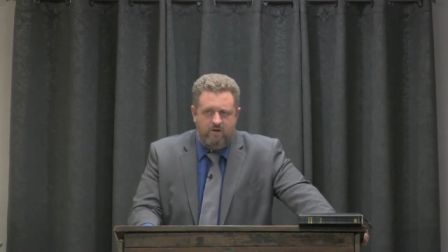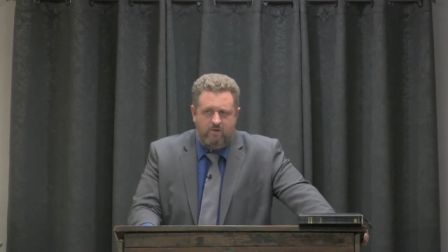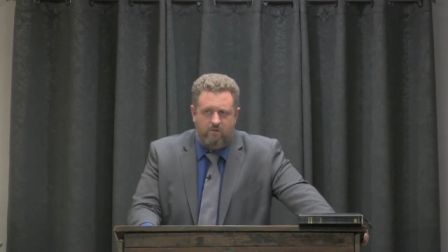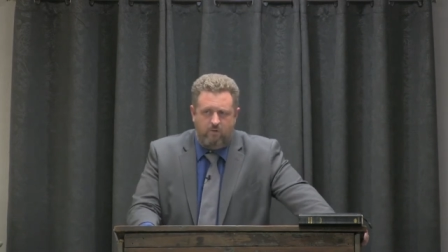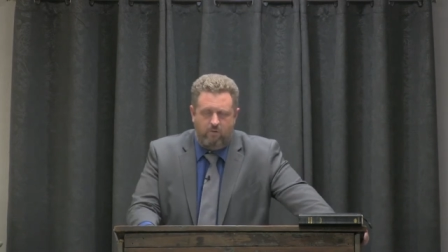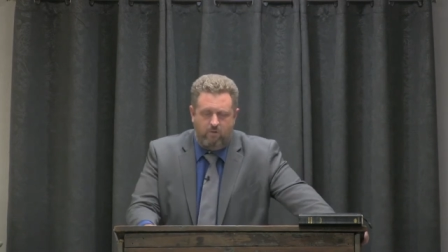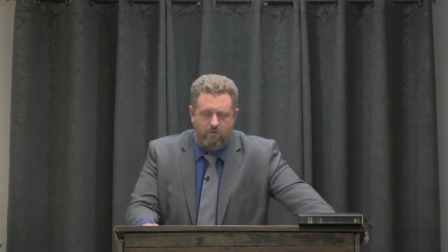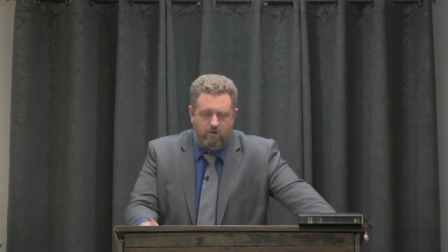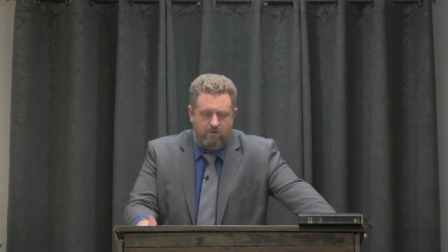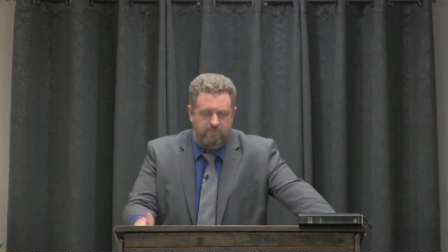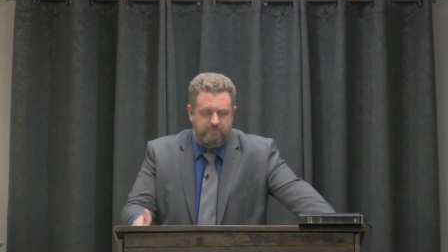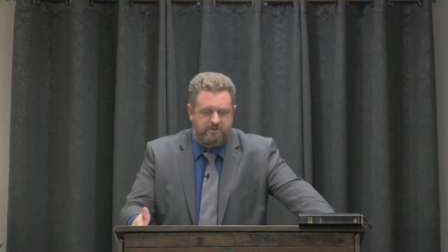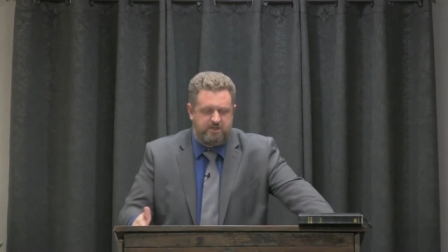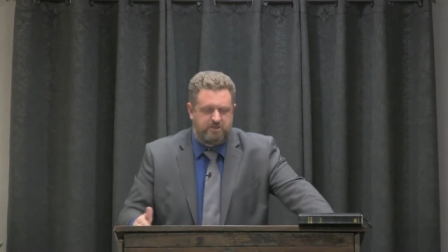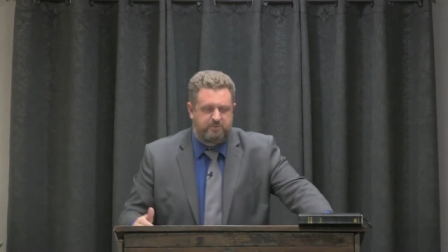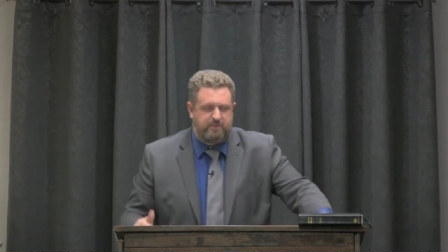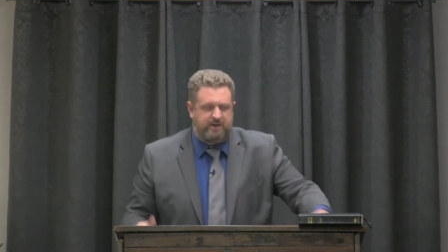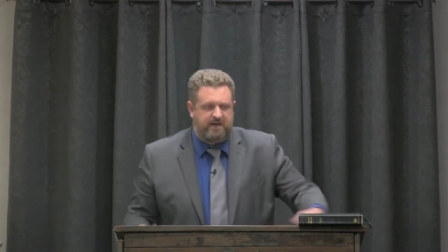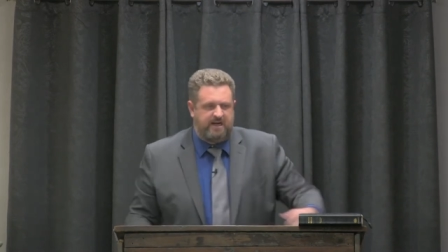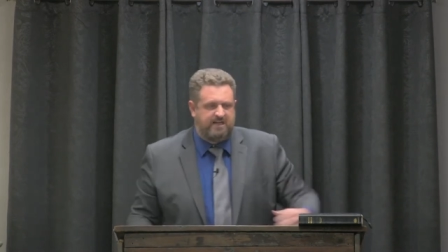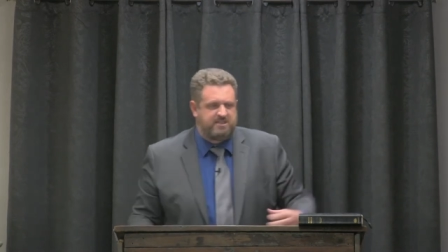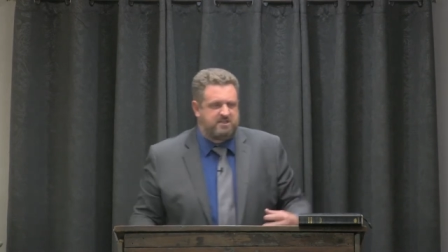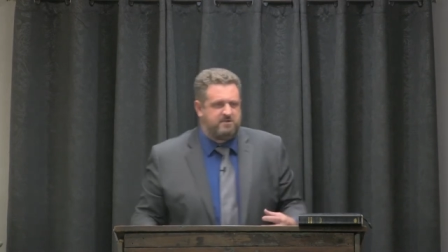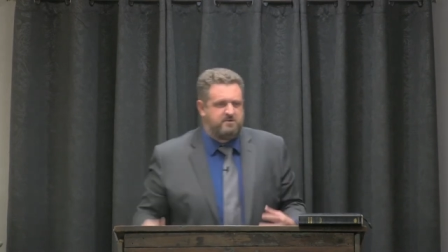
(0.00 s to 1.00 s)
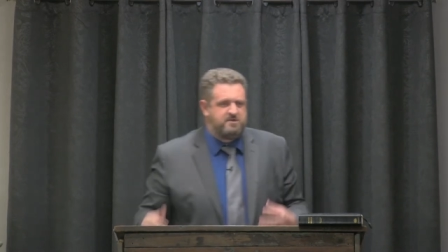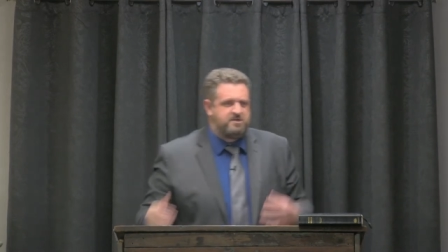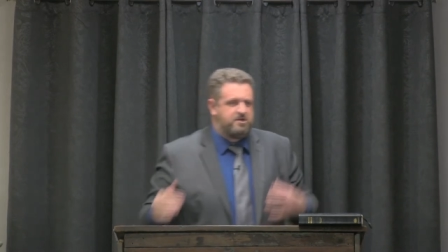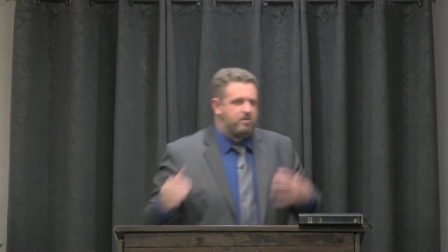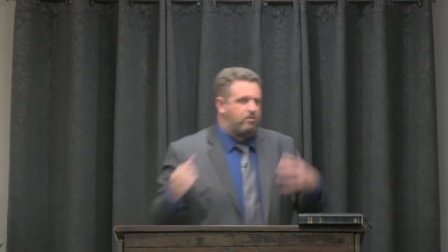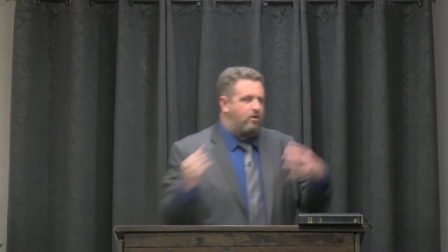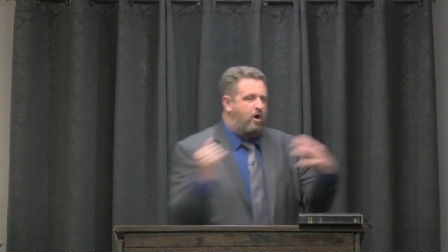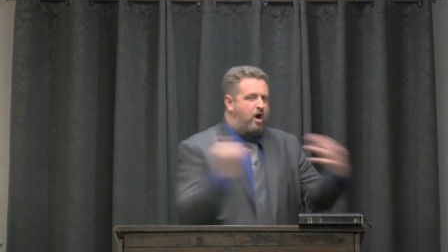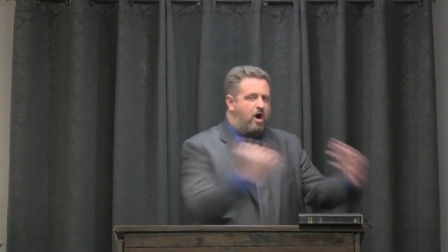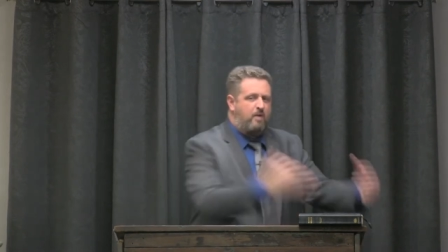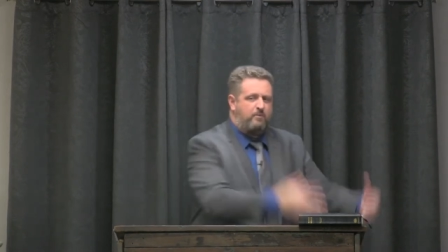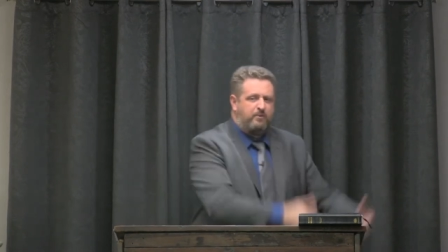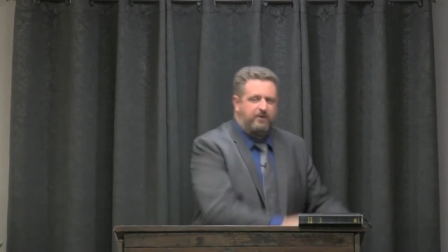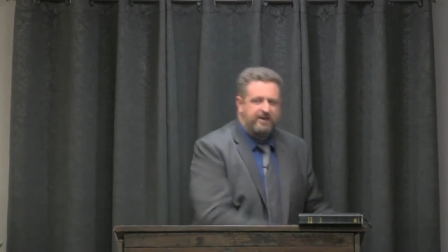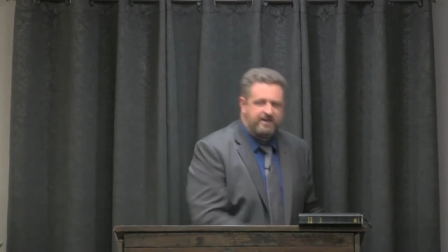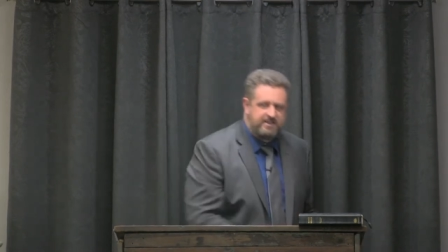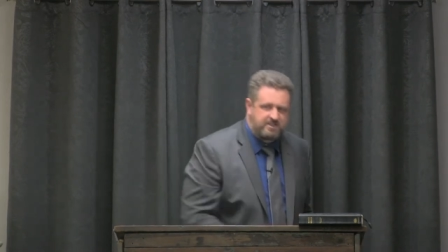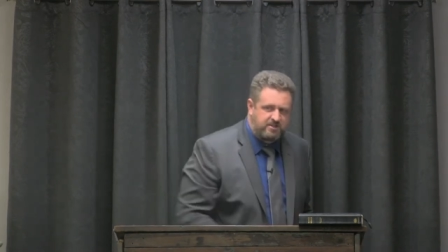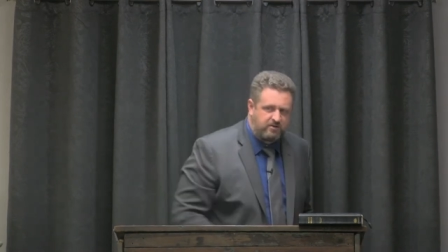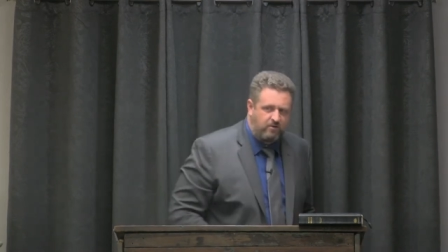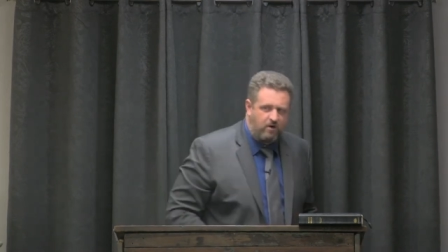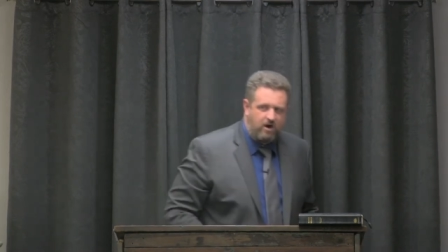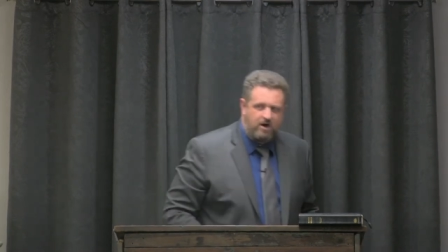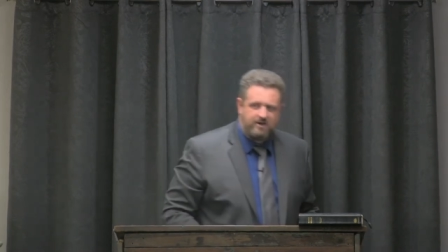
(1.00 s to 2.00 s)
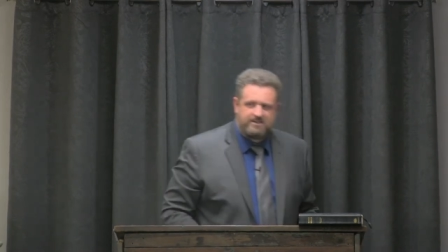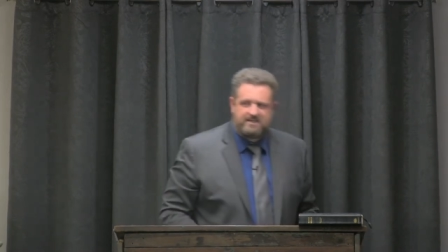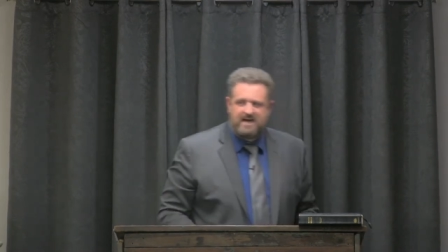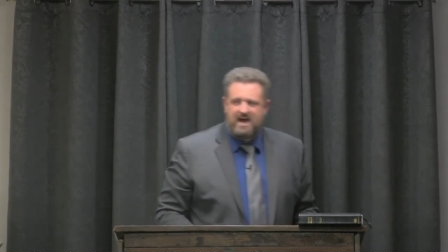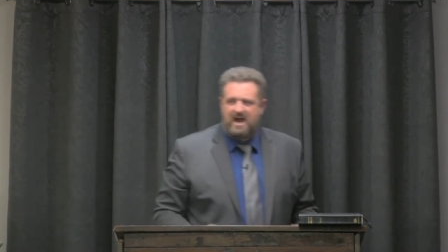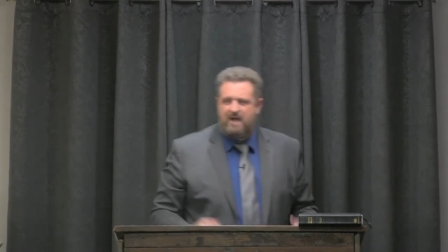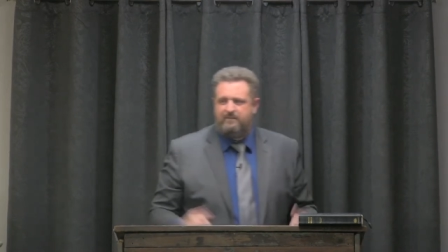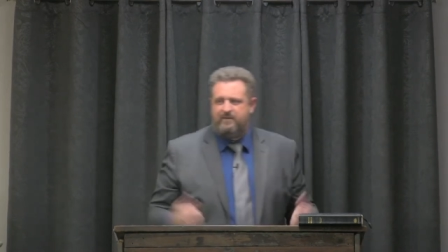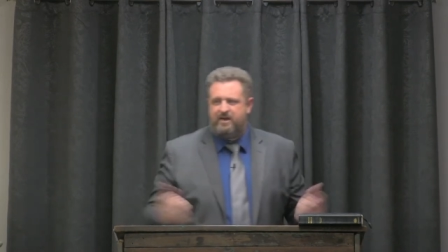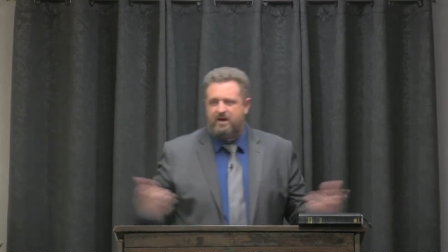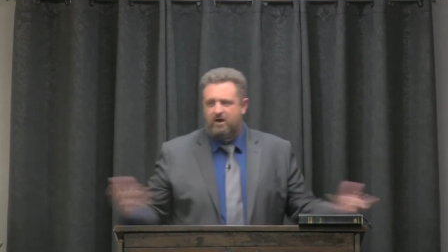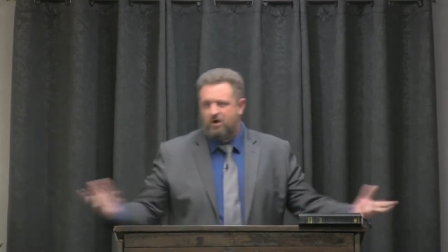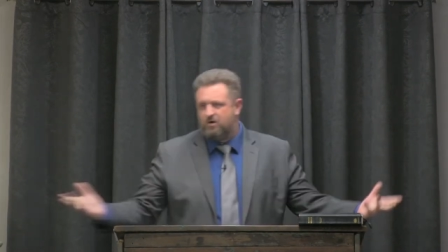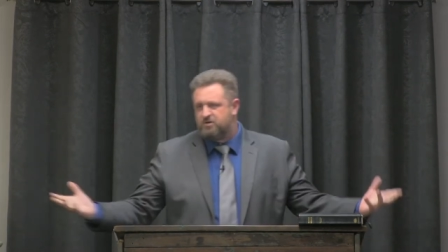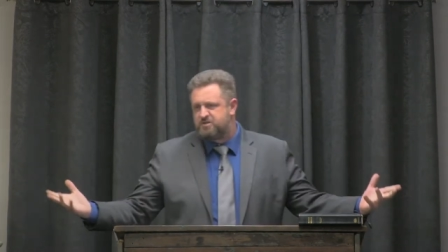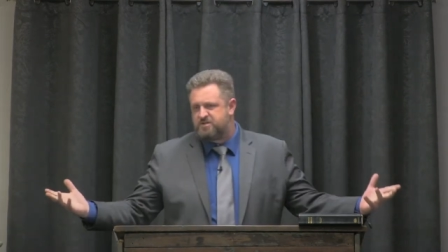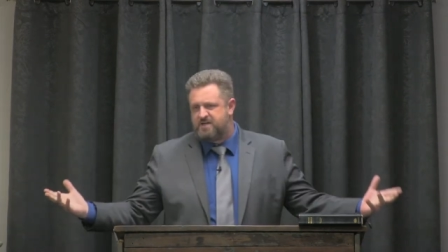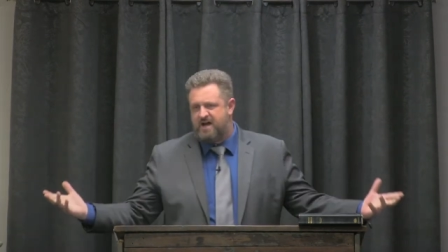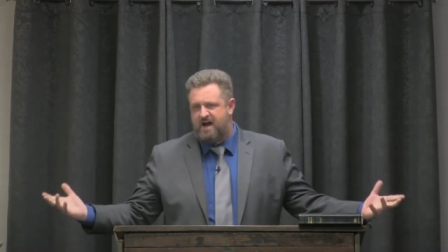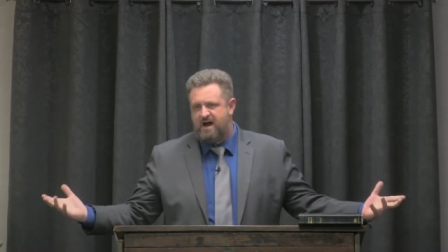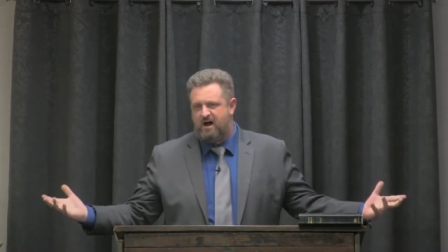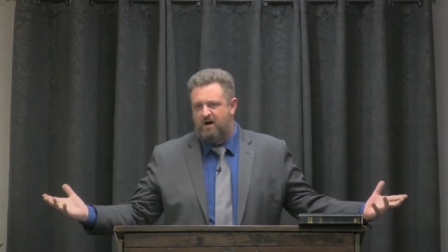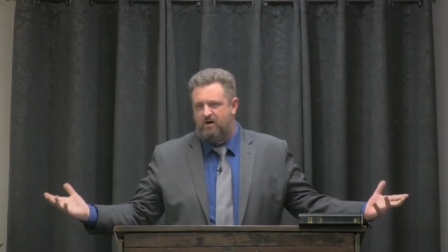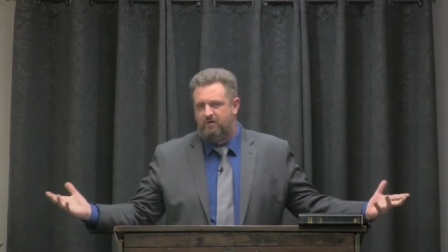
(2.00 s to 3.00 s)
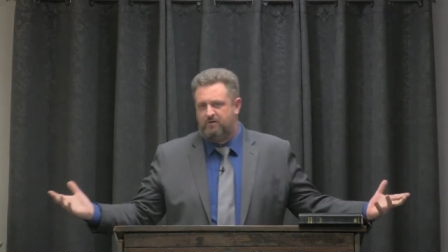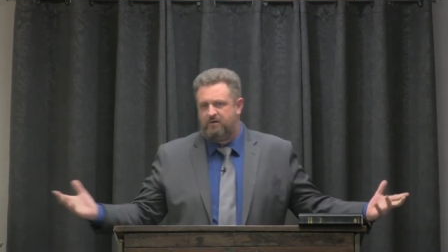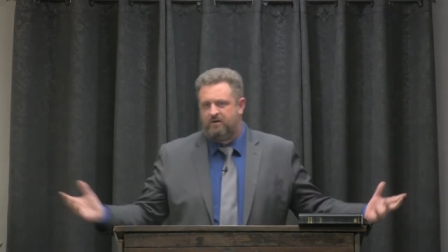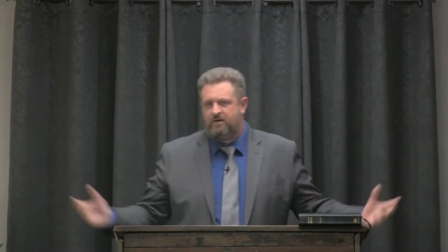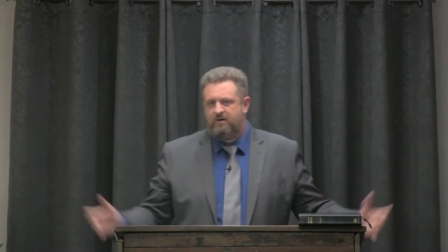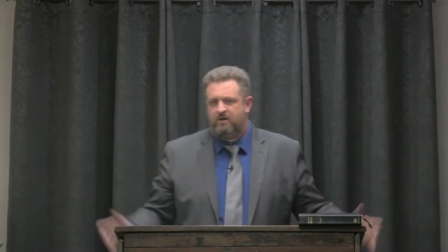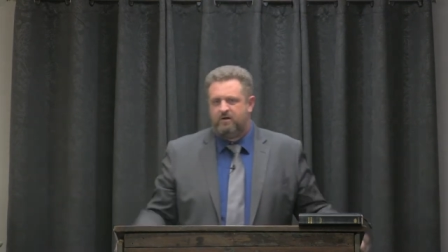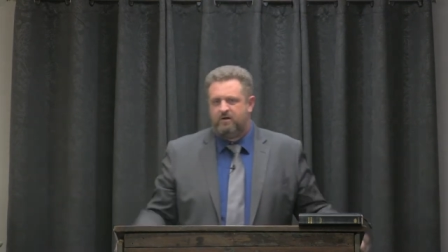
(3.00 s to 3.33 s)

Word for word: or just because he was in the wrong place at the wrong time, he goes down,